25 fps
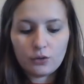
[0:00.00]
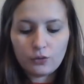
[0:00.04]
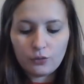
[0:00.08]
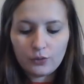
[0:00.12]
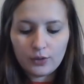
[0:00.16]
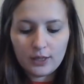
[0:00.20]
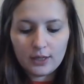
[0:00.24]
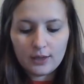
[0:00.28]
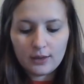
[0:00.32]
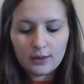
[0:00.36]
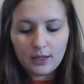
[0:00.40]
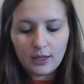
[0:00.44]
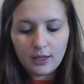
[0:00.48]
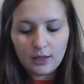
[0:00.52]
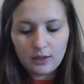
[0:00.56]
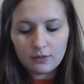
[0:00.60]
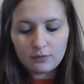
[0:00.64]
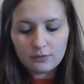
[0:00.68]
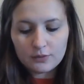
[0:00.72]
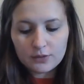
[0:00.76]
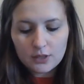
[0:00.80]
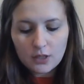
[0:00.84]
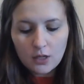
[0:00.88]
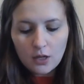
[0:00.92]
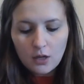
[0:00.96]
green
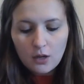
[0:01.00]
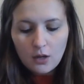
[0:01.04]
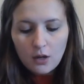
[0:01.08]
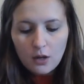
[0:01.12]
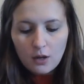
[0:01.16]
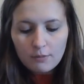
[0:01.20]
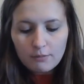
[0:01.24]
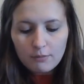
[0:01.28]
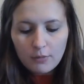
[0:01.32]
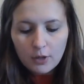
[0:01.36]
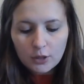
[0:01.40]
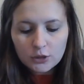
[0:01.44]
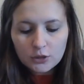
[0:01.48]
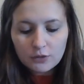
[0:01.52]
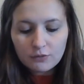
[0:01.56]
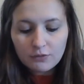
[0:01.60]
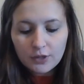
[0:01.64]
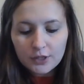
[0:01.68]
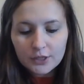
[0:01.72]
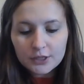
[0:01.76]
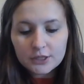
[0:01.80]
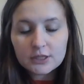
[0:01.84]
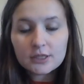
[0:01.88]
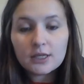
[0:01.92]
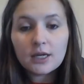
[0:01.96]
leaves. Much of
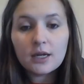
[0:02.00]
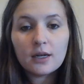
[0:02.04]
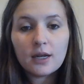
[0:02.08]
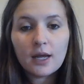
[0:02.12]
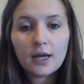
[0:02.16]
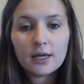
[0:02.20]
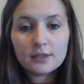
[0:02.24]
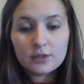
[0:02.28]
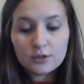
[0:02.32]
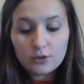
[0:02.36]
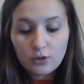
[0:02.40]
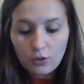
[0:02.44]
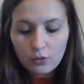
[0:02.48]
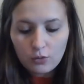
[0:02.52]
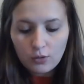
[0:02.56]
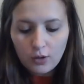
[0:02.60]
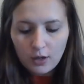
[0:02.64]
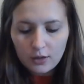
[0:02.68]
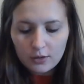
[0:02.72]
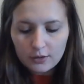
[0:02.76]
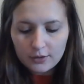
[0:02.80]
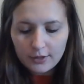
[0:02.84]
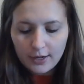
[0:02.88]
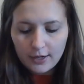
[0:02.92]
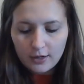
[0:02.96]
their skin has no
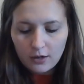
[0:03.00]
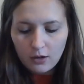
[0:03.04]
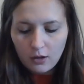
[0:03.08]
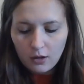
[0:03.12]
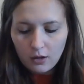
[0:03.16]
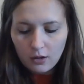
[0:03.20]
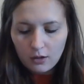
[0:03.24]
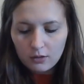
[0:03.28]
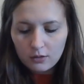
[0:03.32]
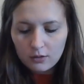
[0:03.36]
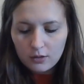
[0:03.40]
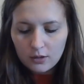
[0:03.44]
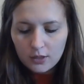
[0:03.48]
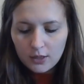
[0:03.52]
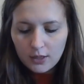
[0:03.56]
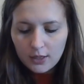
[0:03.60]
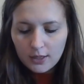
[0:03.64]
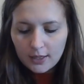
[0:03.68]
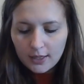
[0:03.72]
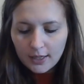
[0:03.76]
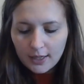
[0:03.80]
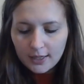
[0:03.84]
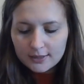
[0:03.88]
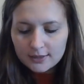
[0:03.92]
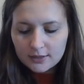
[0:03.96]
color at all.
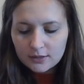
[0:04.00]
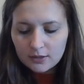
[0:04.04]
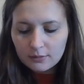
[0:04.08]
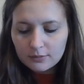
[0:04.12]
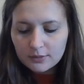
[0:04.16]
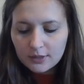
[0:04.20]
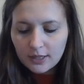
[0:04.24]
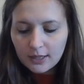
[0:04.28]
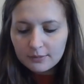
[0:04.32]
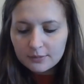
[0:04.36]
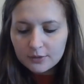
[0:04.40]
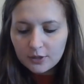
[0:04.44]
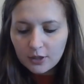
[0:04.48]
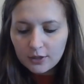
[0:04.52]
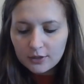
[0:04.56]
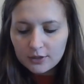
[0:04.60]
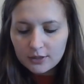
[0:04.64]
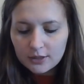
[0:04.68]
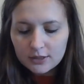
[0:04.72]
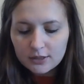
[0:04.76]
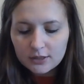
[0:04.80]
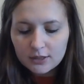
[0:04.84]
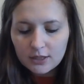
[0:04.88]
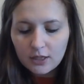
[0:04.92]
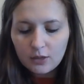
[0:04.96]
It's sometimes hard to
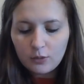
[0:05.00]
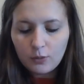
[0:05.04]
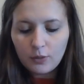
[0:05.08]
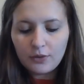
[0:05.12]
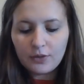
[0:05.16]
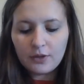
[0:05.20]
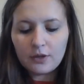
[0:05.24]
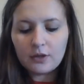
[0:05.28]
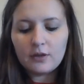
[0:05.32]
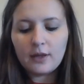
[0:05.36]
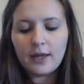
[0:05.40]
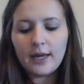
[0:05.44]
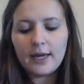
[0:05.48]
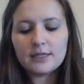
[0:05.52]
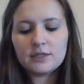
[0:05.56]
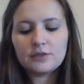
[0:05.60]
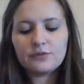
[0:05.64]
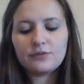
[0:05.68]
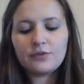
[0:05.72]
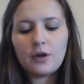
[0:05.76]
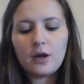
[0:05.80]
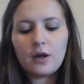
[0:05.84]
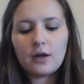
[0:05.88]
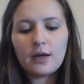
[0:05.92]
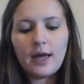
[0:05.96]
see where the glass
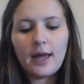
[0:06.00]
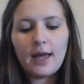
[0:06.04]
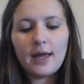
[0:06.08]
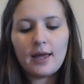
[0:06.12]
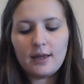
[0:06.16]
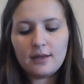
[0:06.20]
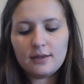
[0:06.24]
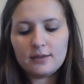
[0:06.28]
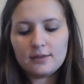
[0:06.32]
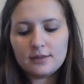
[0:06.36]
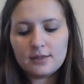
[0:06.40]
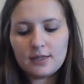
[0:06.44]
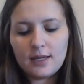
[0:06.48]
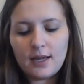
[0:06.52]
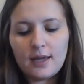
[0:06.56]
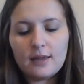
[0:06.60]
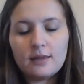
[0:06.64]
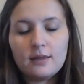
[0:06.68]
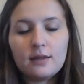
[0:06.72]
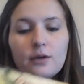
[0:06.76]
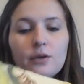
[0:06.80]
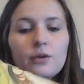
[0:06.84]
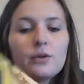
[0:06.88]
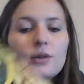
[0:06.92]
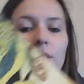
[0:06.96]
frog ends and
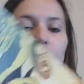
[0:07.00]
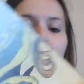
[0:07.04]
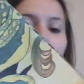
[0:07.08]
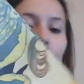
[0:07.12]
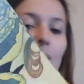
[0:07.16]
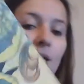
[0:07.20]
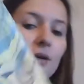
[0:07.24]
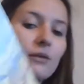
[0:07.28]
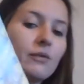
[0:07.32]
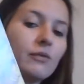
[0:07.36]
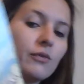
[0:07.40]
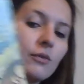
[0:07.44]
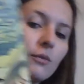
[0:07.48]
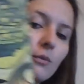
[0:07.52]
the leaf